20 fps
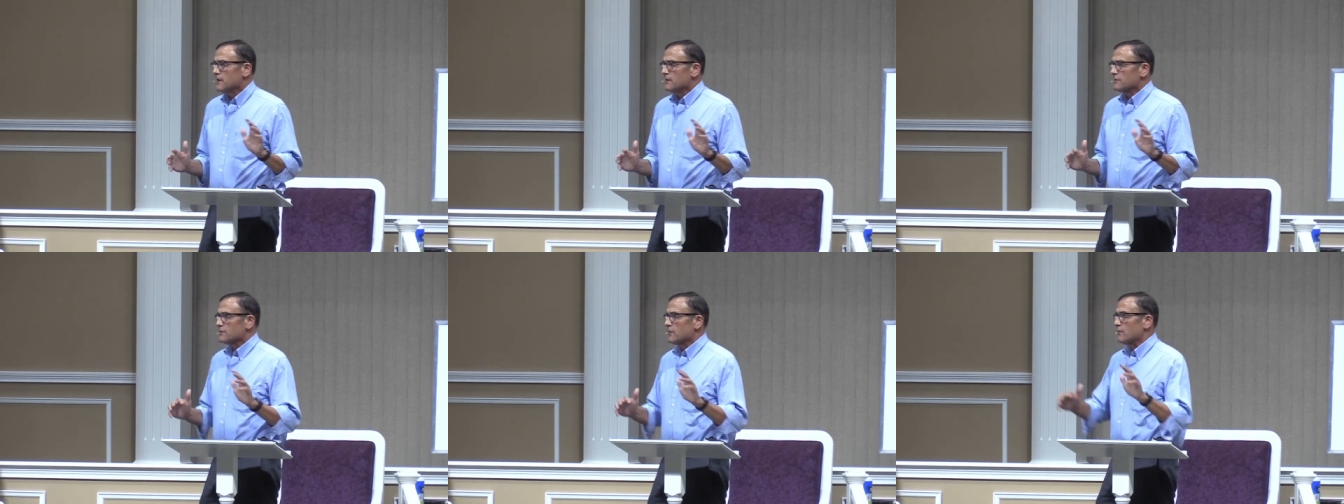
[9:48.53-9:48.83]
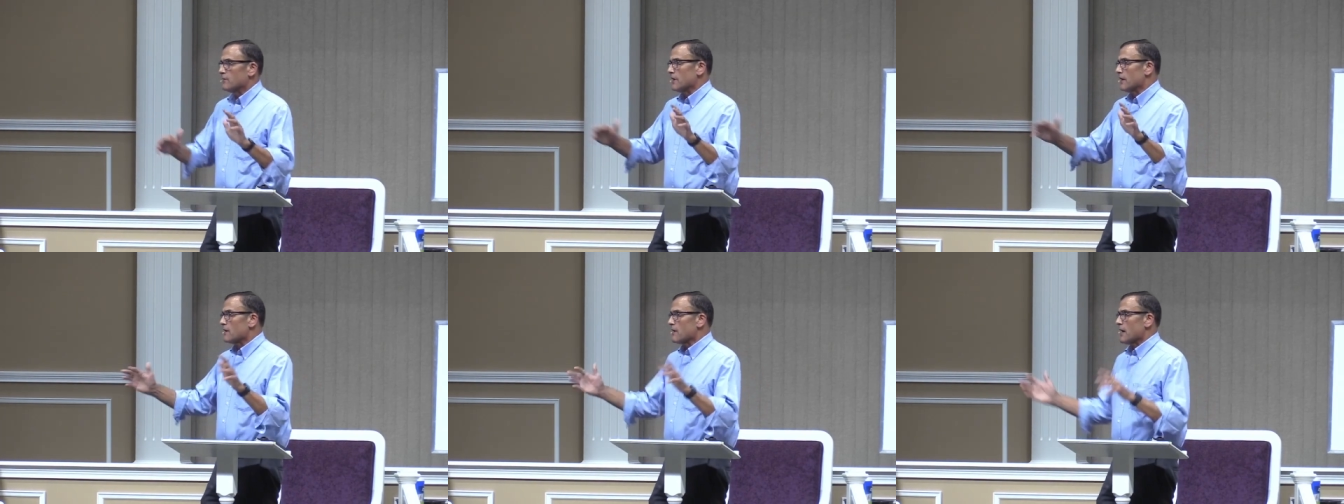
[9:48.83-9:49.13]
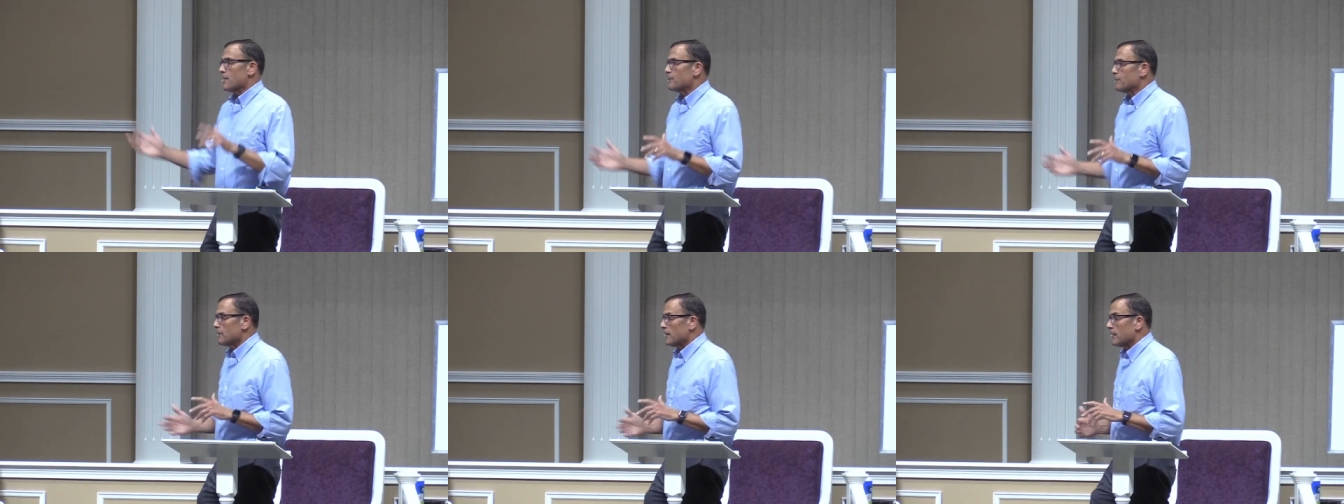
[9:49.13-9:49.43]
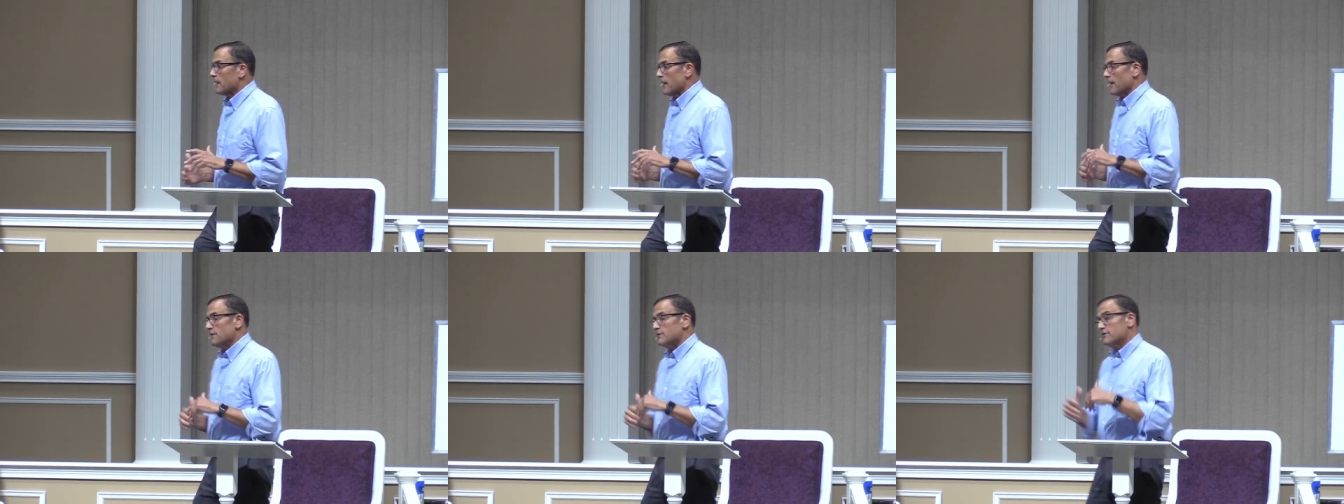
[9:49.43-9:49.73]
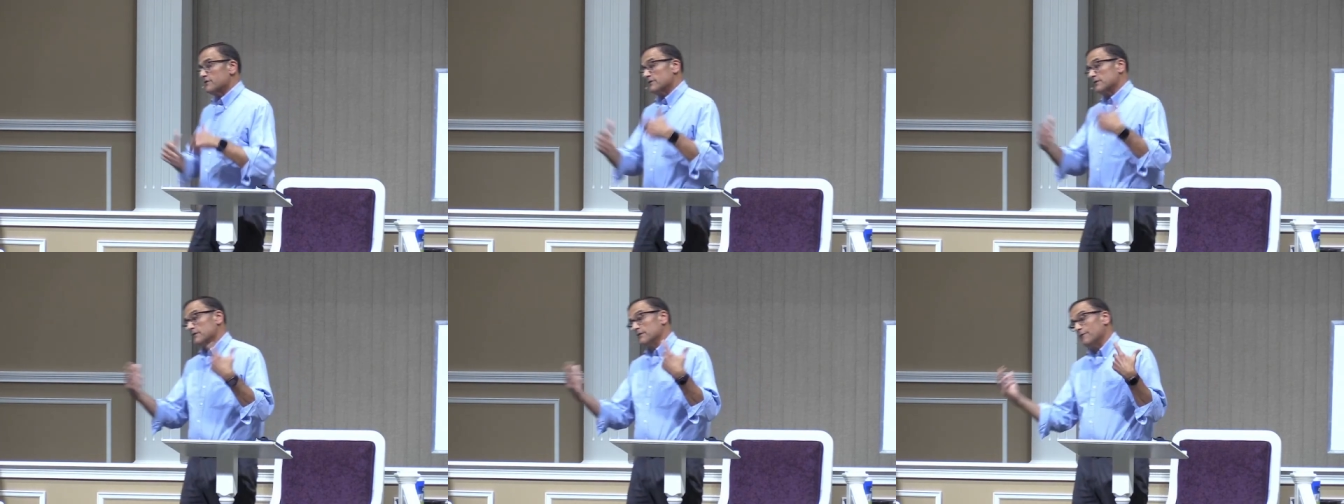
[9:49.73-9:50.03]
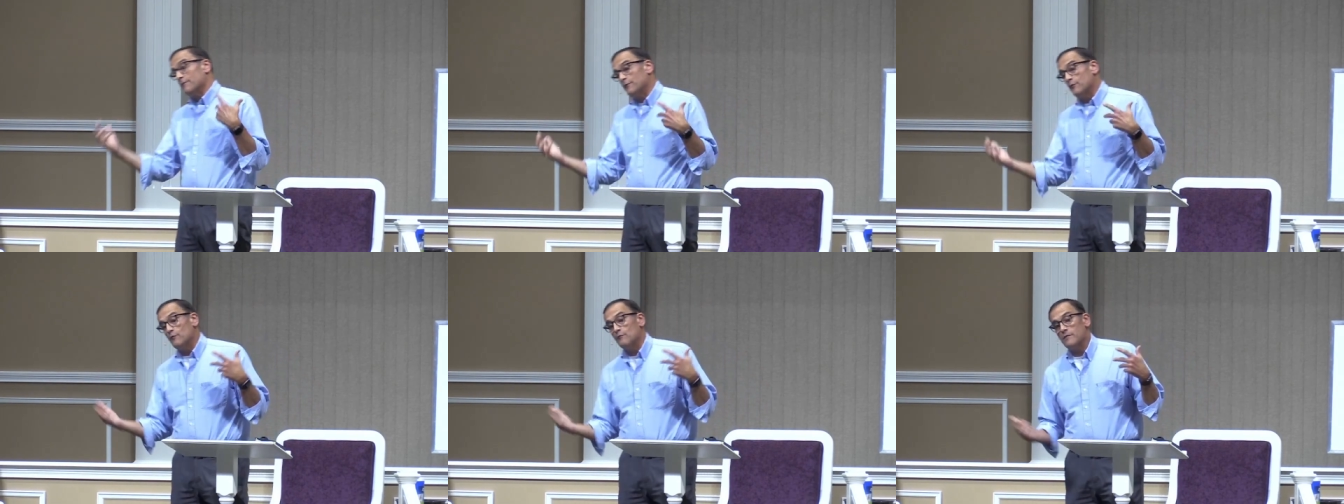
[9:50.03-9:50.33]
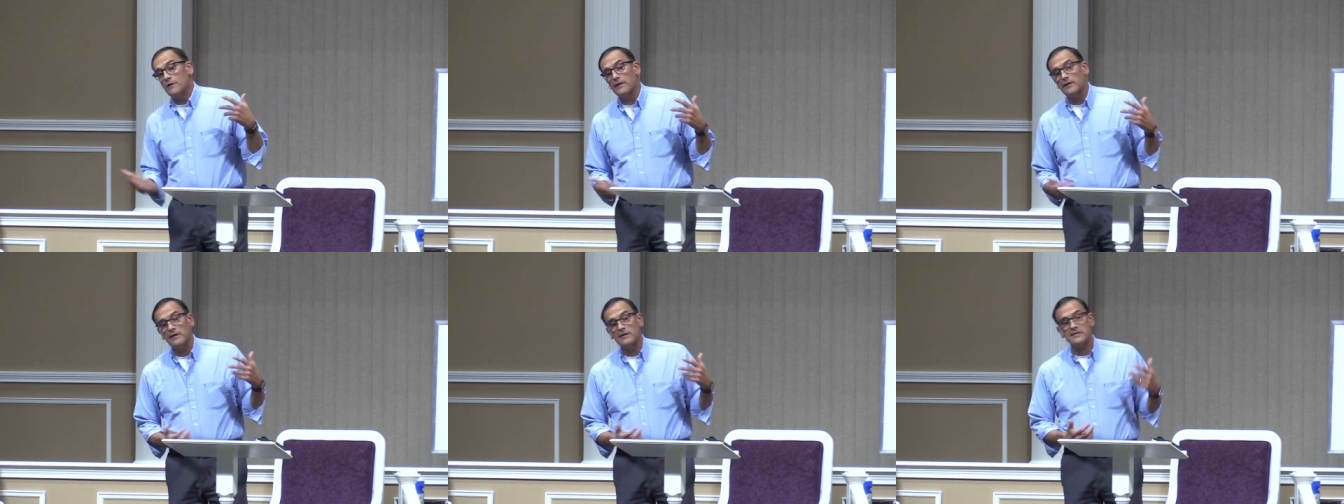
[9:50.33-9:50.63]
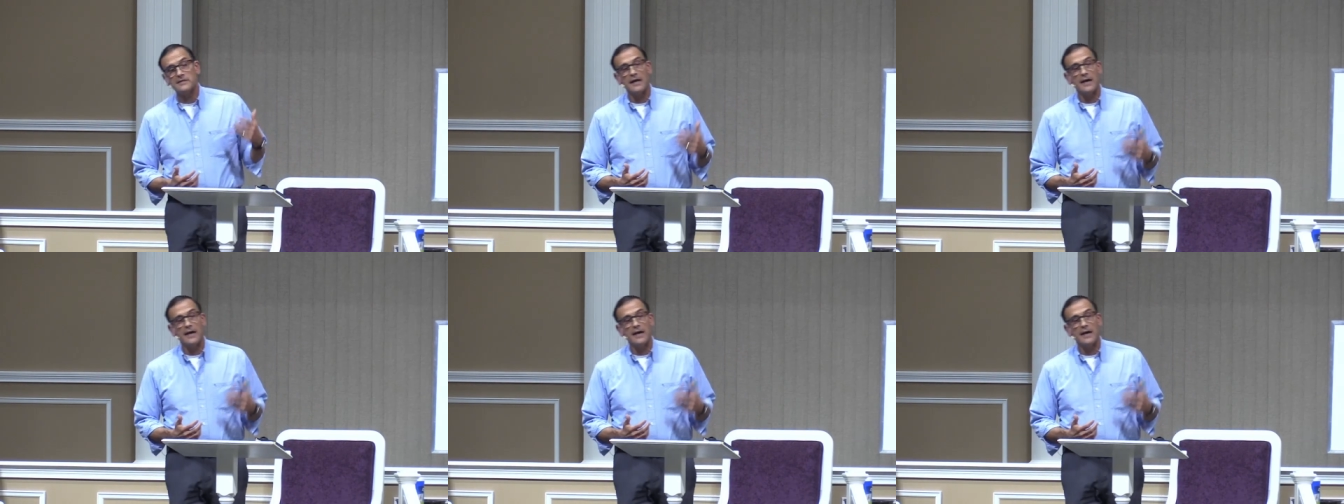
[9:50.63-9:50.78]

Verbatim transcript: So in a couple occasions, in a few minutes,